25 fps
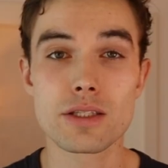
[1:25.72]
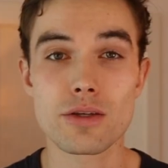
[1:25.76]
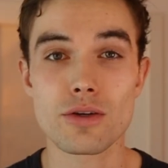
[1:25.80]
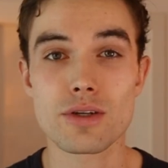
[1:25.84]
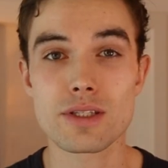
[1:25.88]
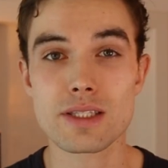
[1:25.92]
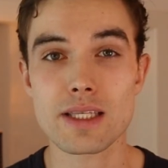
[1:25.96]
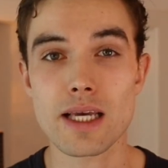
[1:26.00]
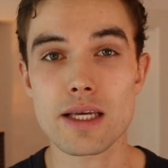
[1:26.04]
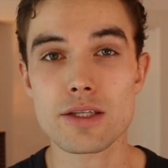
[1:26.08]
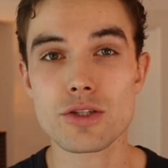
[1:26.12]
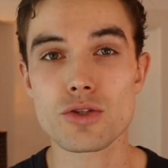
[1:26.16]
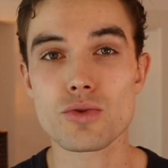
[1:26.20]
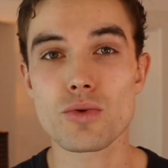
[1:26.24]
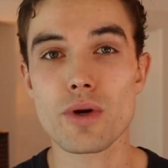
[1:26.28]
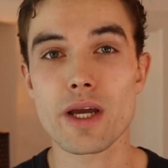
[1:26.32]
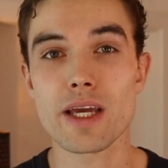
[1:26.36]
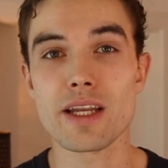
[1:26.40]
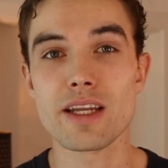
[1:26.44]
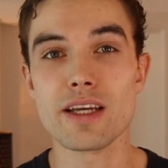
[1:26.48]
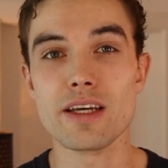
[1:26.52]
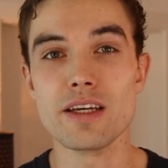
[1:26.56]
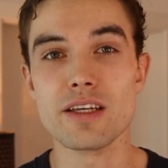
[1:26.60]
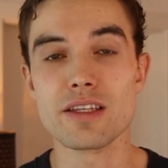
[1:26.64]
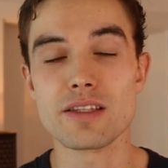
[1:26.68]
success
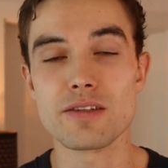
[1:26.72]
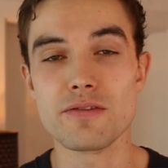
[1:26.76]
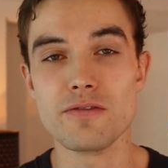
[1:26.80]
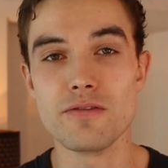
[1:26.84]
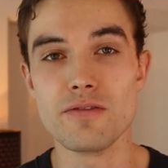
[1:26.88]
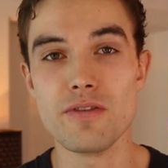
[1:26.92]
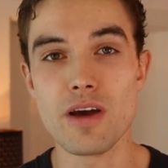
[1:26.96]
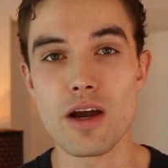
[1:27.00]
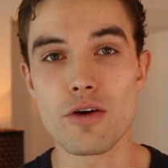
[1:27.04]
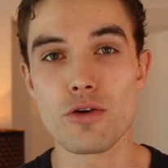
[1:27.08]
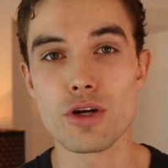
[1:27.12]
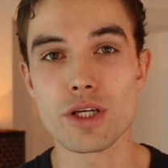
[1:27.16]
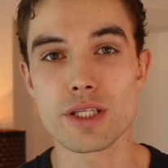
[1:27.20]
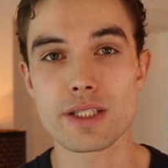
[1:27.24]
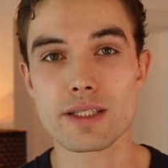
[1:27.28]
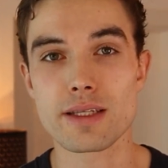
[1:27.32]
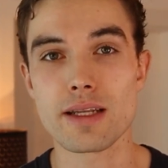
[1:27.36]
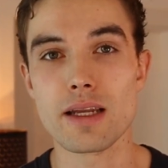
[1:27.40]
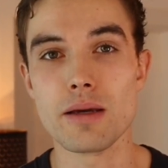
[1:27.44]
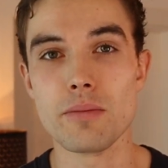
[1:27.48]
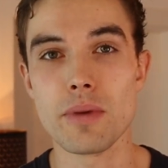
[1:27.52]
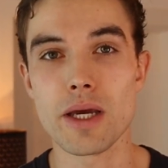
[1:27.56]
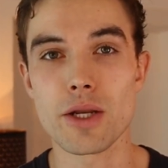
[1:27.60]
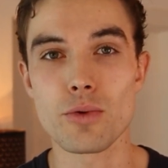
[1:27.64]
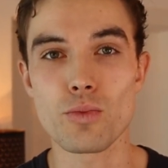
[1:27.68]
rate is very
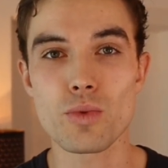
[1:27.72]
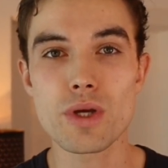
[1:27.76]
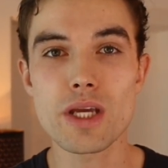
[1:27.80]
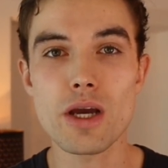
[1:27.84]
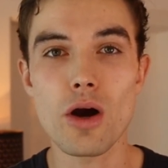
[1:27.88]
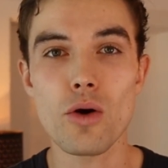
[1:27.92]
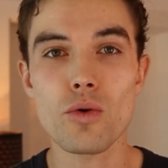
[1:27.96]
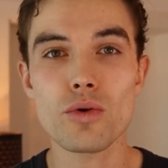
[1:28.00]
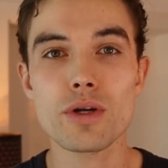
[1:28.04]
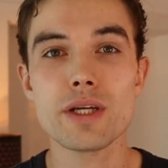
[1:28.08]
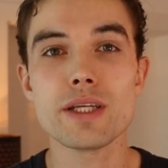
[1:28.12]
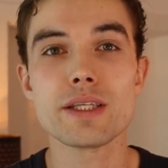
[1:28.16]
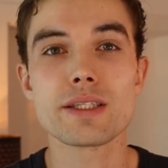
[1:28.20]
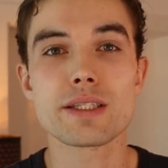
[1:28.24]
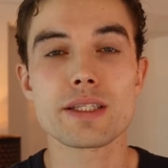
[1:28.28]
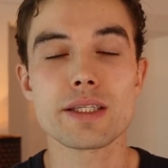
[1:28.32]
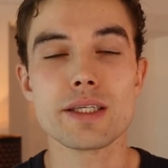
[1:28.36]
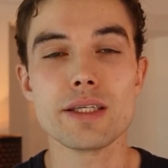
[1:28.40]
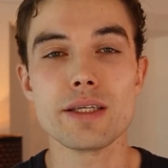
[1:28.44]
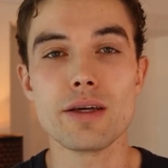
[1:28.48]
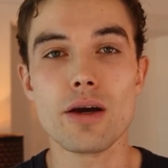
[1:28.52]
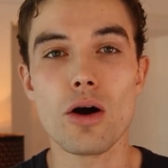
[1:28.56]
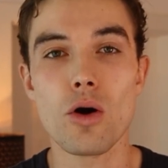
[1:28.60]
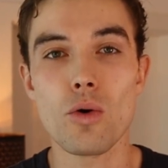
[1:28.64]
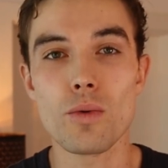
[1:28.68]
slim, and we only
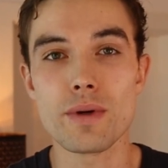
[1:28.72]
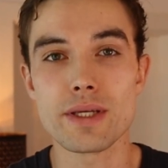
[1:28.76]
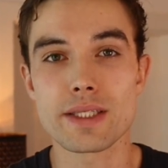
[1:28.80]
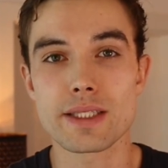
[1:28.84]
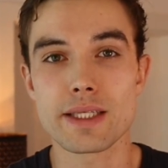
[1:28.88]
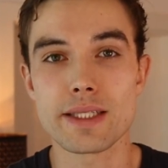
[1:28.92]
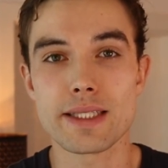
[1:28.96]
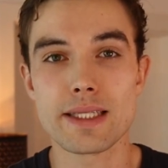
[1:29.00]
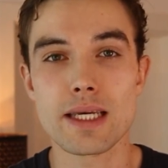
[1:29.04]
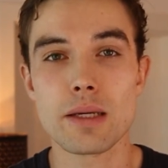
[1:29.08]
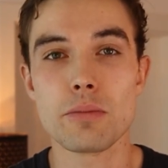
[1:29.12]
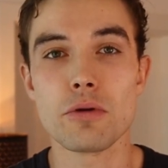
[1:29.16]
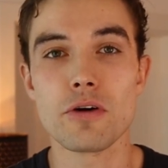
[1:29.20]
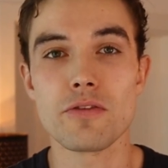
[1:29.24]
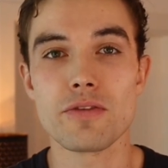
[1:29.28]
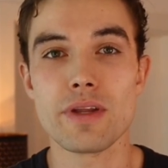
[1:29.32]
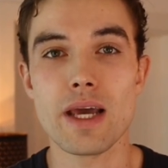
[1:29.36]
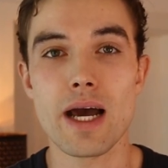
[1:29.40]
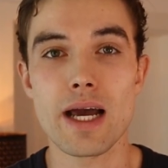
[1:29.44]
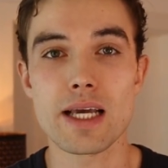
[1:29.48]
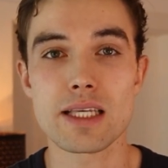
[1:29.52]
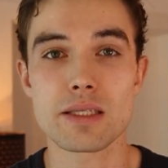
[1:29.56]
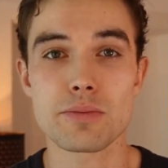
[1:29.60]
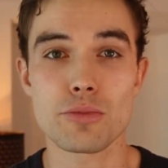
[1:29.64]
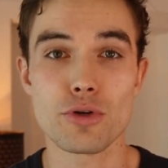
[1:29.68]
see always the tip of the
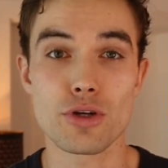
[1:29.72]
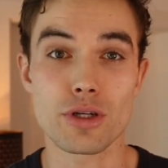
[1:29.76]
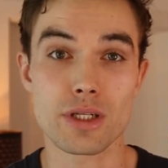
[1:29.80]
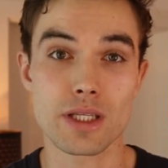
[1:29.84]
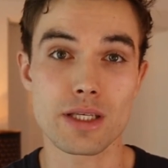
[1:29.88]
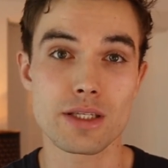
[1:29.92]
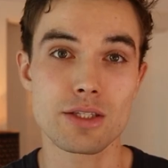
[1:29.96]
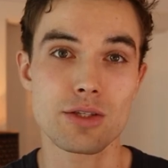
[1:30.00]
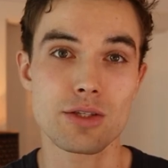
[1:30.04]
iceberg, the